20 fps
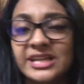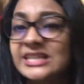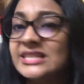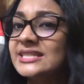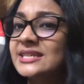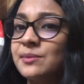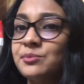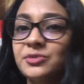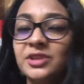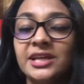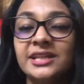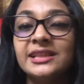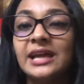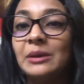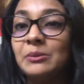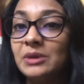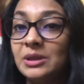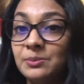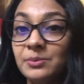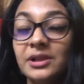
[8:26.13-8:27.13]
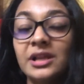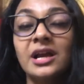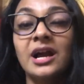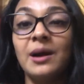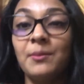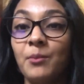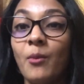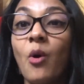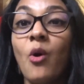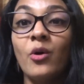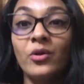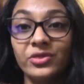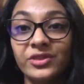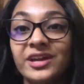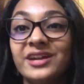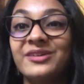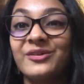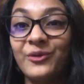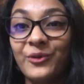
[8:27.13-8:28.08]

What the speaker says: It's something that people come on their